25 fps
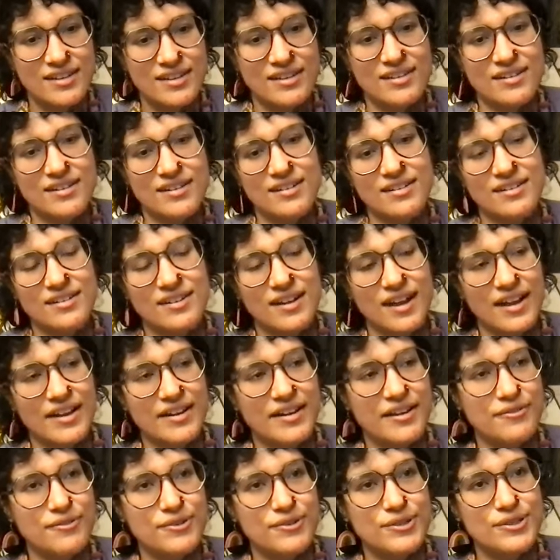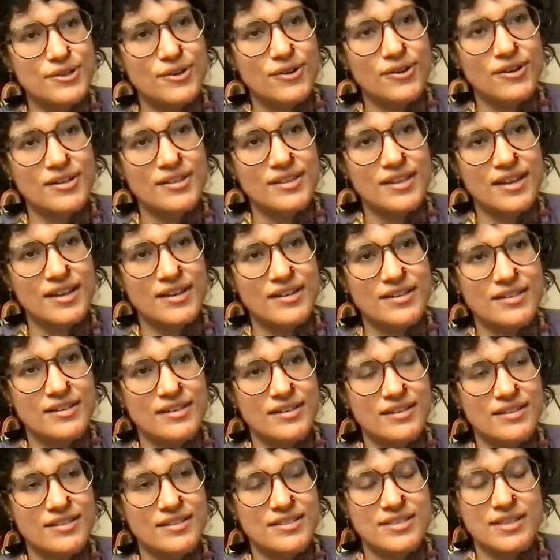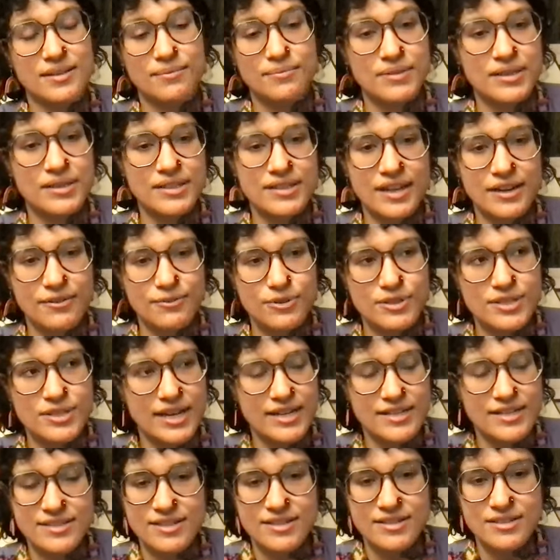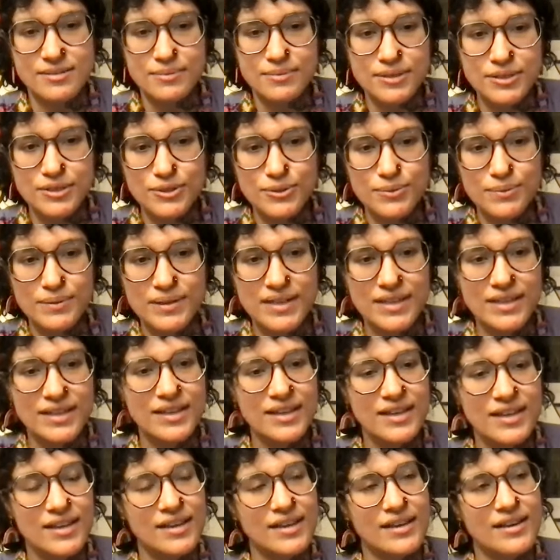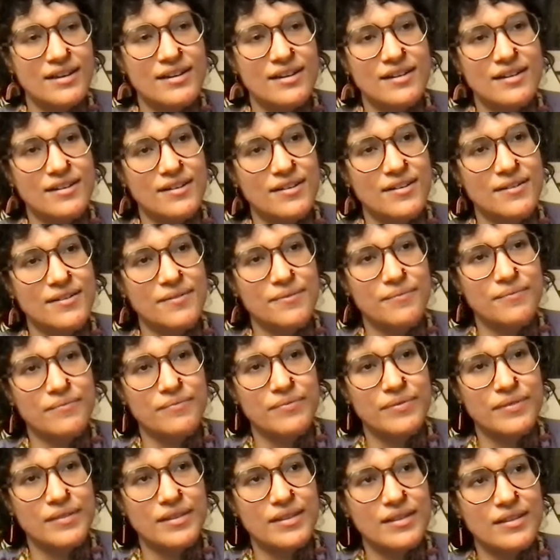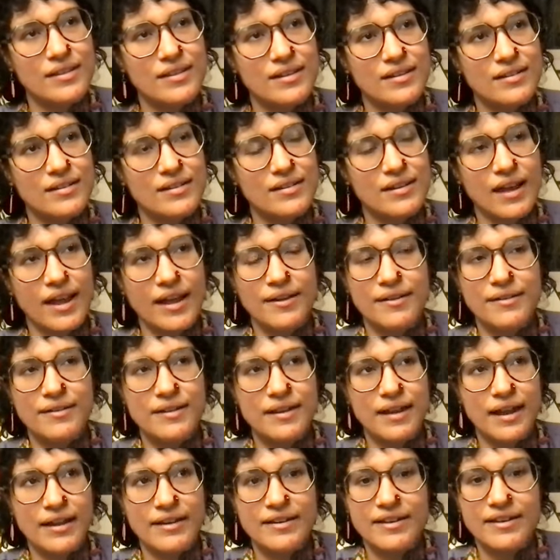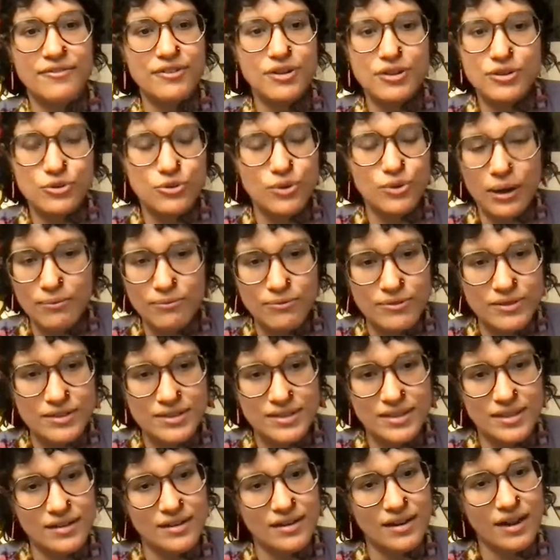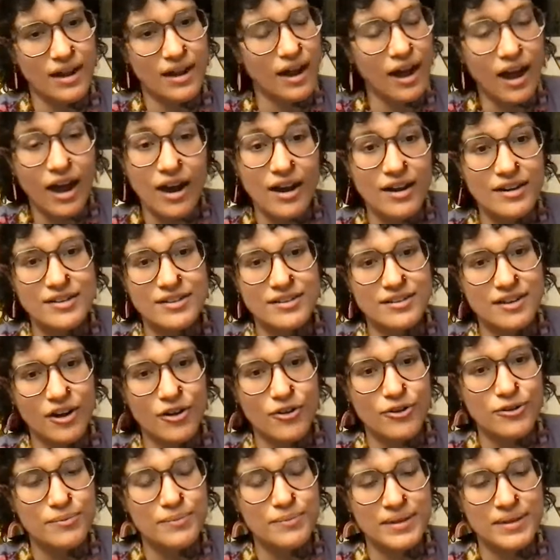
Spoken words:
I never thought that it's something that was accessible to me. Um, I never grew up with the art around